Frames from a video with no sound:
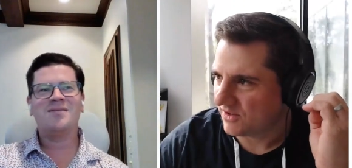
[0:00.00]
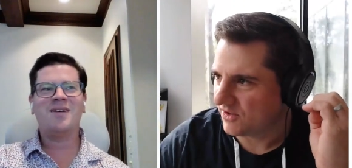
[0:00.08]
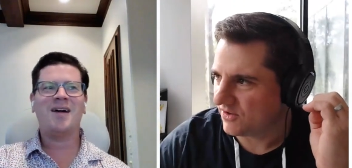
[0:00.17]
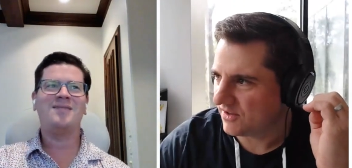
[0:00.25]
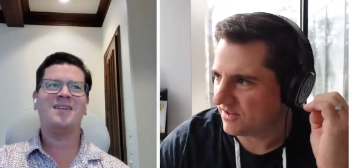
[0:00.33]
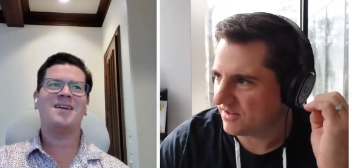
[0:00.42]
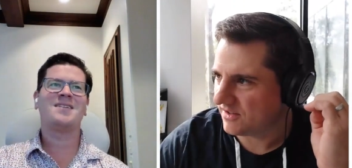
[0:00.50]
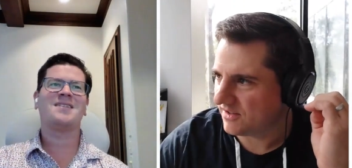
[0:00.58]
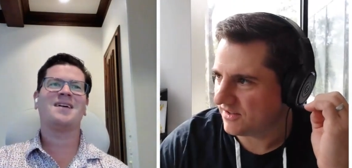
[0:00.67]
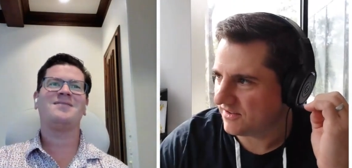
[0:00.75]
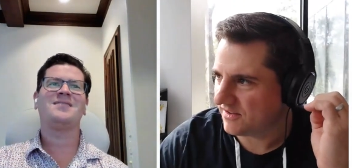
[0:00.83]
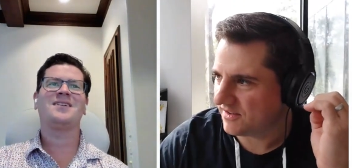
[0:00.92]
Speaker 1: and five days
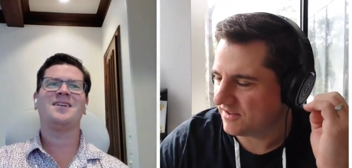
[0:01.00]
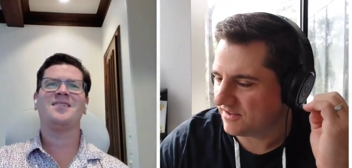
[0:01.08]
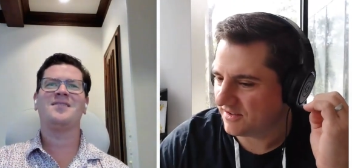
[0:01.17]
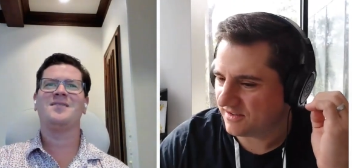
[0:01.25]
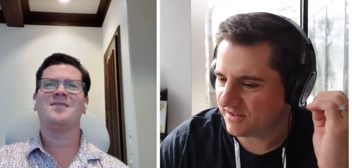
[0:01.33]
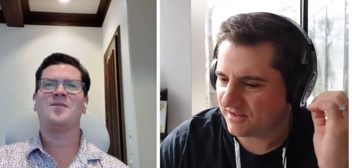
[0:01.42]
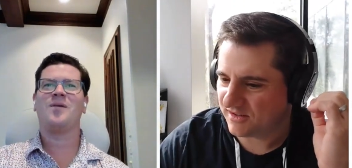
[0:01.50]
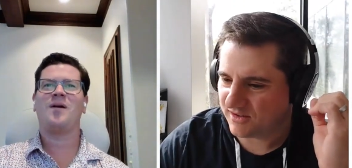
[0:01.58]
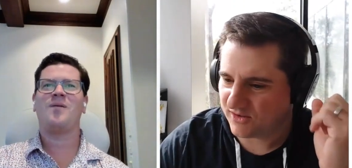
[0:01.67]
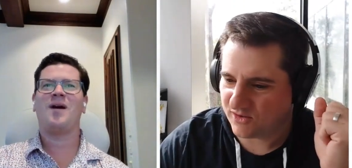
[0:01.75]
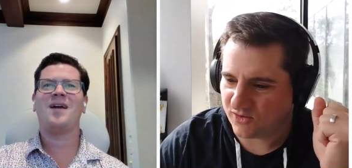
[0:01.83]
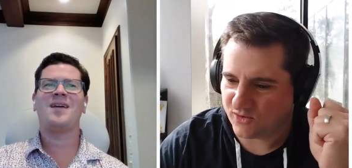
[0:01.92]
left to go. Why,
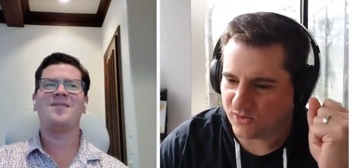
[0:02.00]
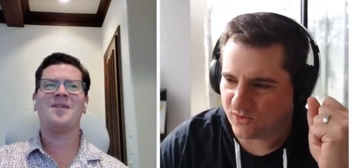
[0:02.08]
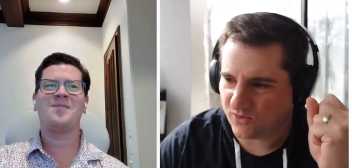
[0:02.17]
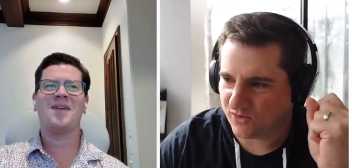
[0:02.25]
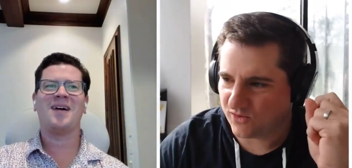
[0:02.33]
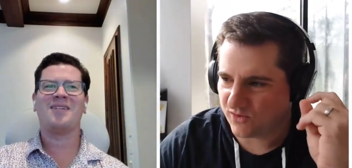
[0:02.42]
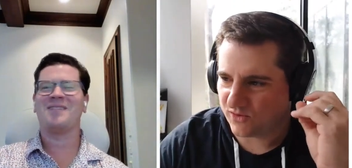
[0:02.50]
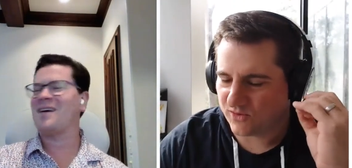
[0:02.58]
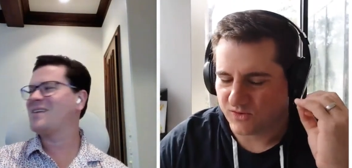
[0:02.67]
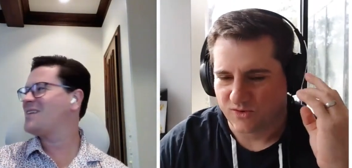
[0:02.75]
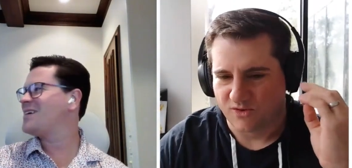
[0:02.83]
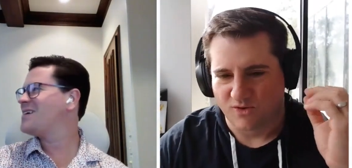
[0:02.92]
why, give up now?
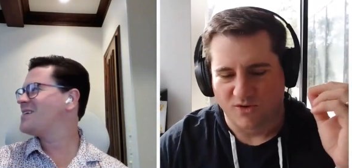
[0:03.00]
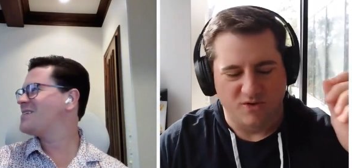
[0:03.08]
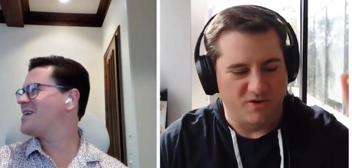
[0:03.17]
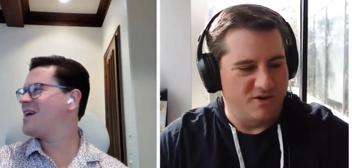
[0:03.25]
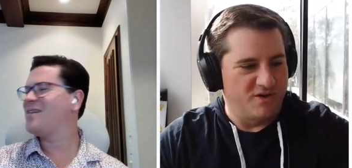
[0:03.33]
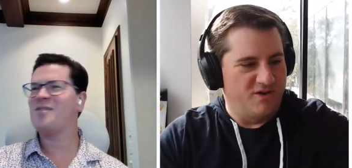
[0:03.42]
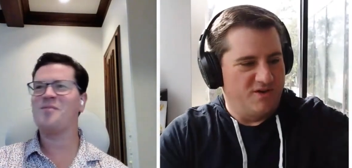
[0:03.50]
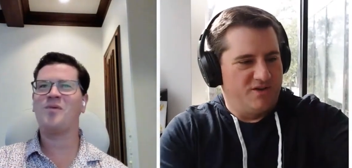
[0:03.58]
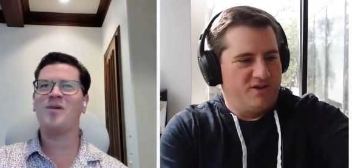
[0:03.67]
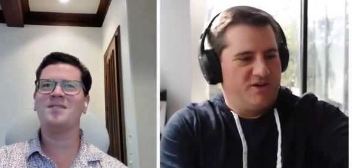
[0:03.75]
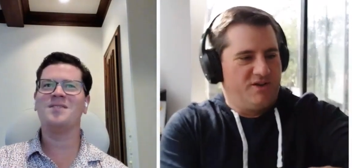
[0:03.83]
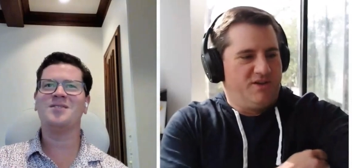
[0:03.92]
I think 800
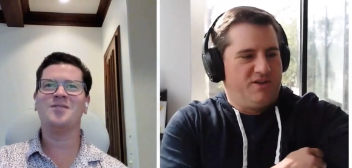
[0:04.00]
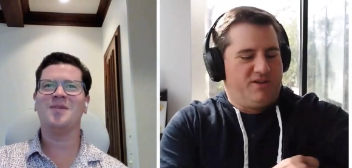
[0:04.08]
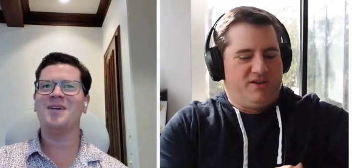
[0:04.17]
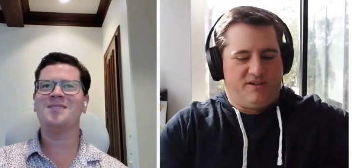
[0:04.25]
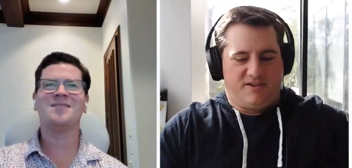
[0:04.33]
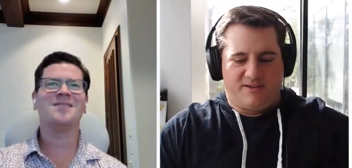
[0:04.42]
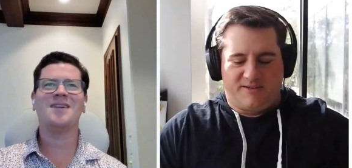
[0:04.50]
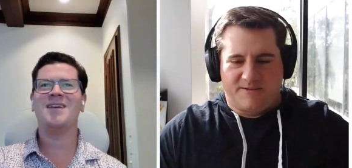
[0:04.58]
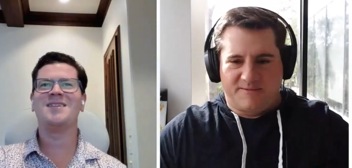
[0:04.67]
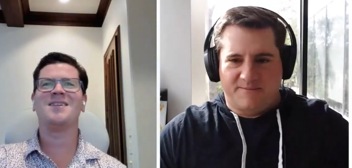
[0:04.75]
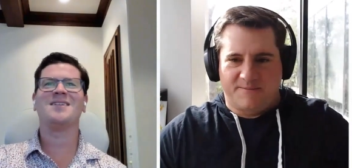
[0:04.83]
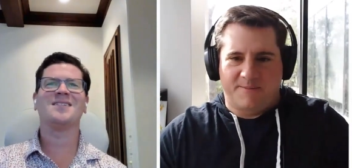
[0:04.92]
points in two months,
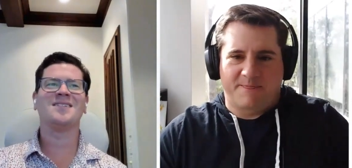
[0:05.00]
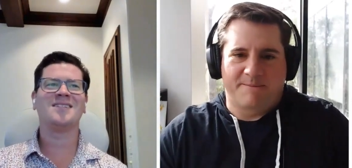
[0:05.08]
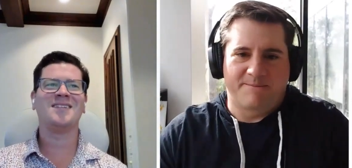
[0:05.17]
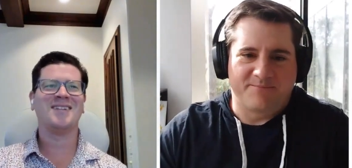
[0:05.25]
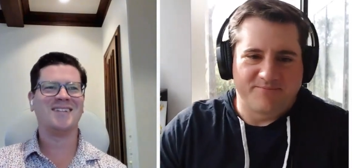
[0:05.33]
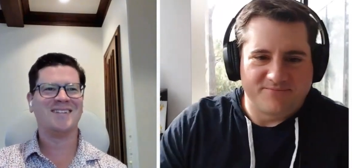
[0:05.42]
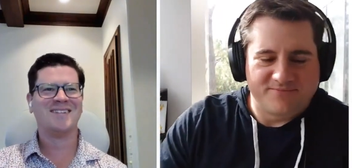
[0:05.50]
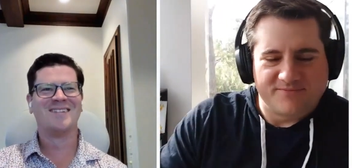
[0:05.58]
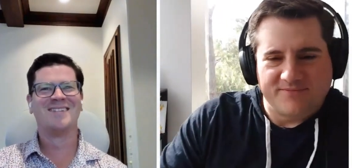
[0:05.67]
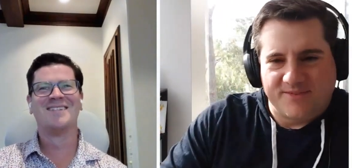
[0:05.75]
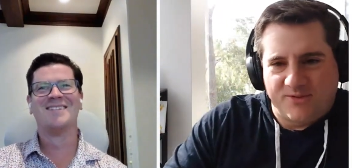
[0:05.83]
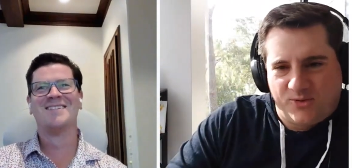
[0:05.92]
easy. Let's see it.
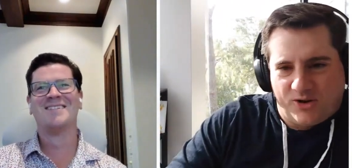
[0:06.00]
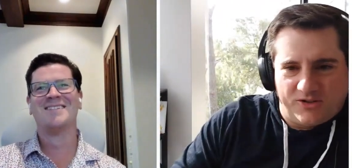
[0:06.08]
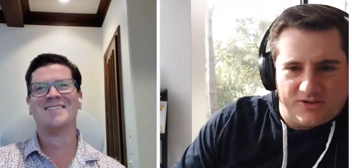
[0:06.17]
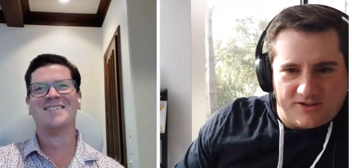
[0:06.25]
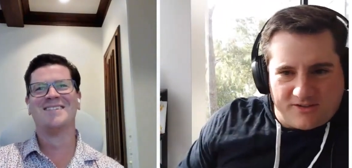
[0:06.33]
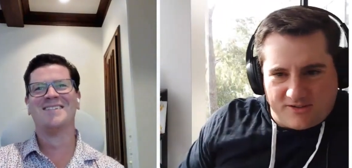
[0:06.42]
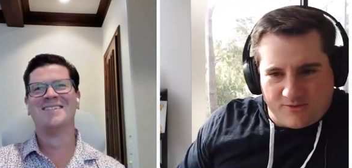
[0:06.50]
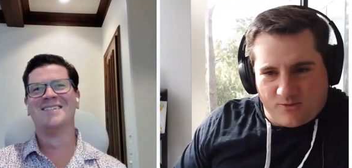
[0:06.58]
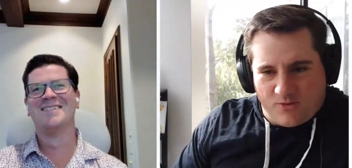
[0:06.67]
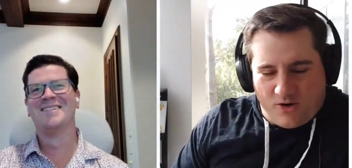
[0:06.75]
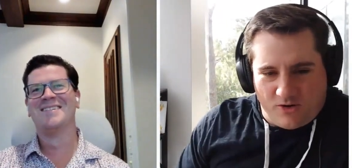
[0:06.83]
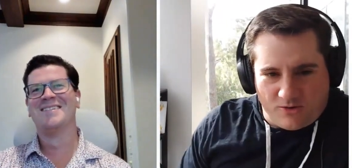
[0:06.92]
Speaker 2: Well,
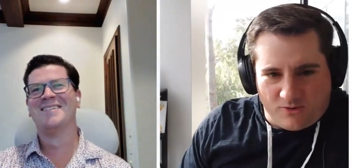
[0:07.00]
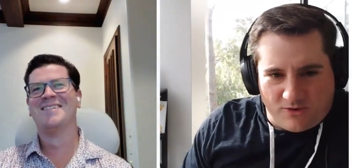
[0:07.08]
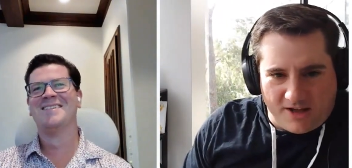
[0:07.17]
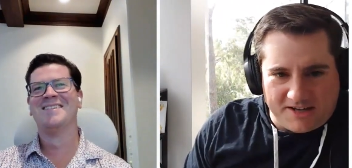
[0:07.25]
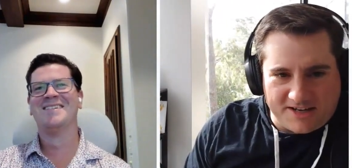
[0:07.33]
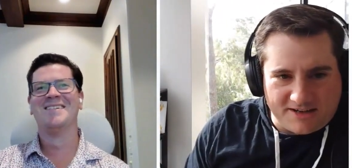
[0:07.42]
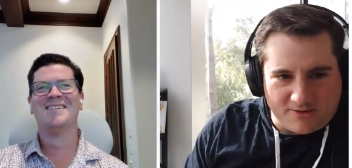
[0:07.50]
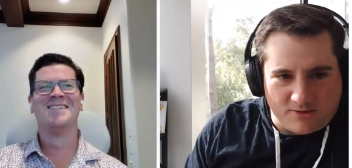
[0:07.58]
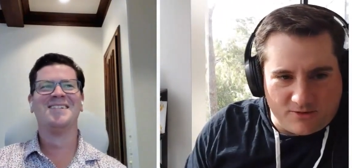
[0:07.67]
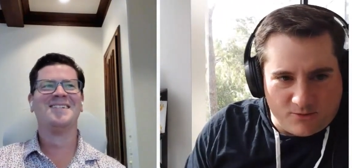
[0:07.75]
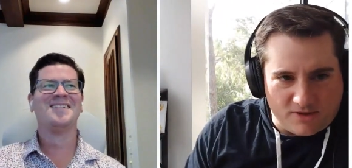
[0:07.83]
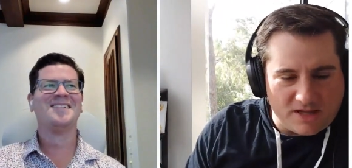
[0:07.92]
we'll we'll end it.
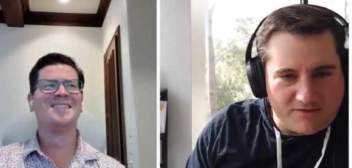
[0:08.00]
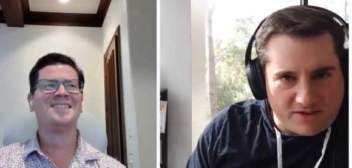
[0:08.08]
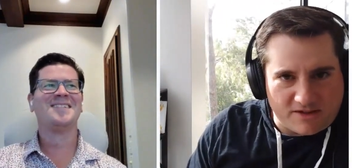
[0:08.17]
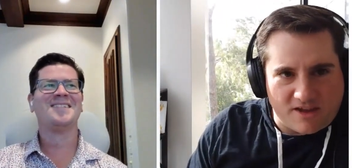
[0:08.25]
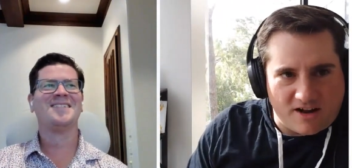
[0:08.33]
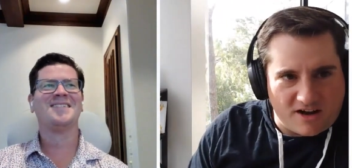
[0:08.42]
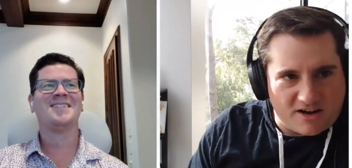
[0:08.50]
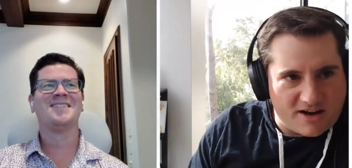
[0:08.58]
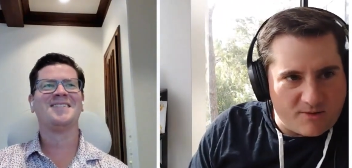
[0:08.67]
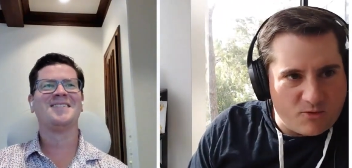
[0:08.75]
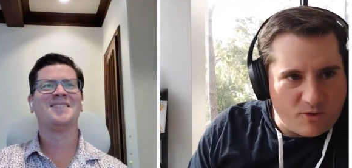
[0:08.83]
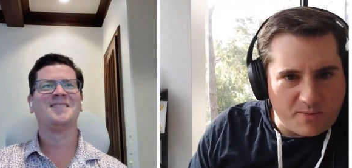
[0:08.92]
We'll, we'll leave it there,
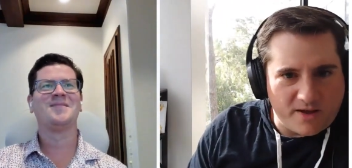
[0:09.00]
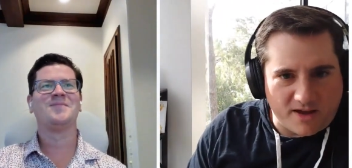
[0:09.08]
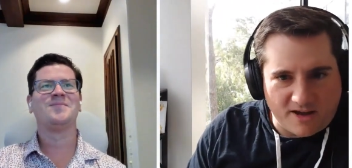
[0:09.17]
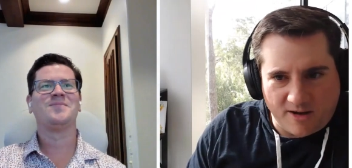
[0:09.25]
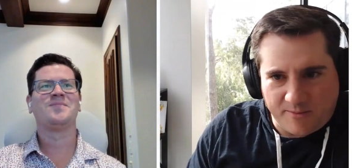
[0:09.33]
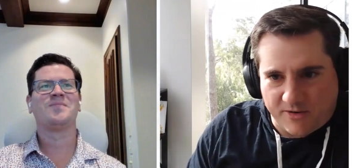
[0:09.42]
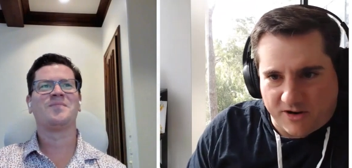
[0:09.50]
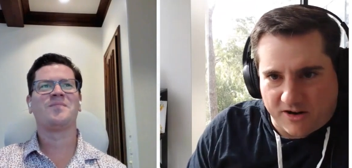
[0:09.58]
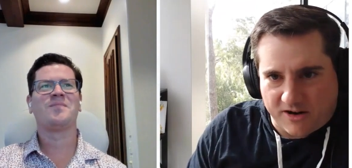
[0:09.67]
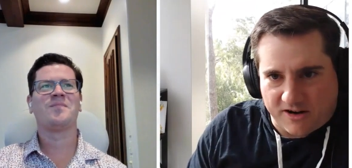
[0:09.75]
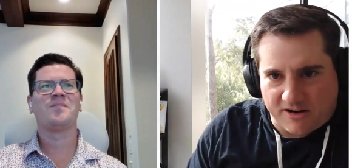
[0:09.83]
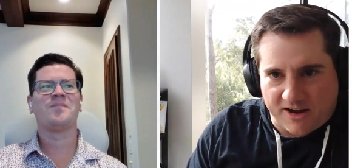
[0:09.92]
and we'll pick up our,
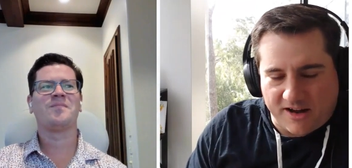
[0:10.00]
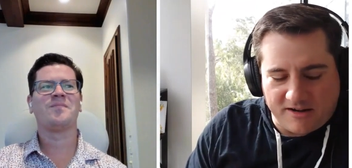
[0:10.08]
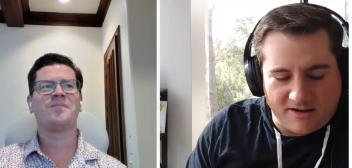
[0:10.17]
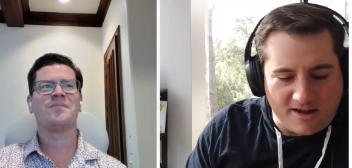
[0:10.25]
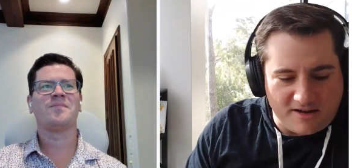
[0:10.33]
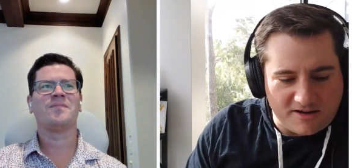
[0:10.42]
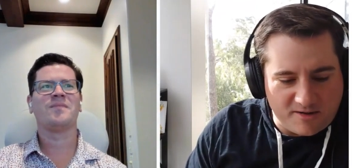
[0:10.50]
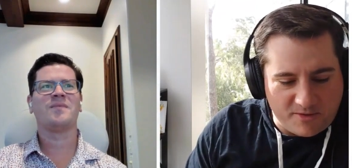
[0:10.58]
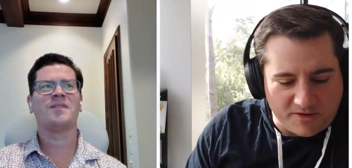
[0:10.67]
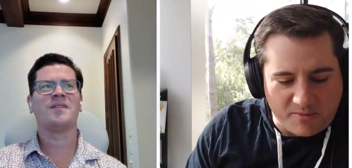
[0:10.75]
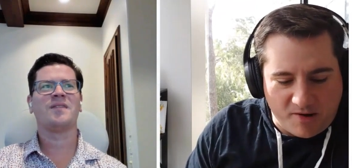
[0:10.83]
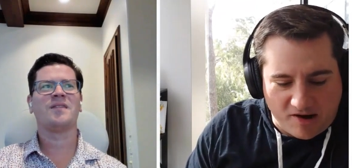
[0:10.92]
our end, end of the
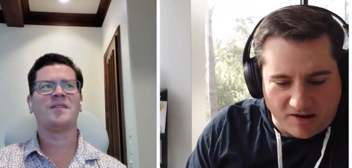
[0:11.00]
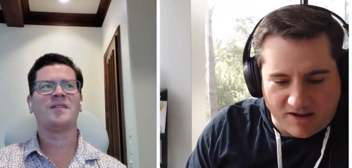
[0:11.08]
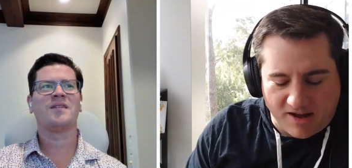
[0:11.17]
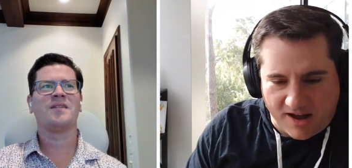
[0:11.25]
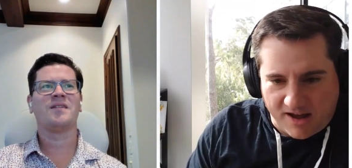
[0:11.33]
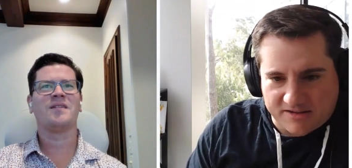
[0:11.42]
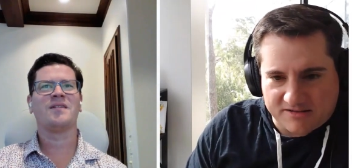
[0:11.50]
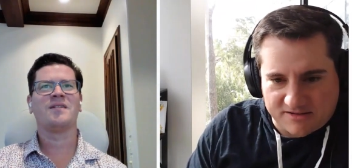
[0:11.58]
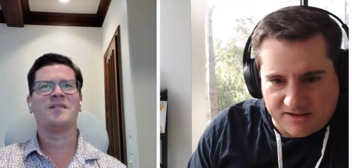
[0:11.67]
month podcast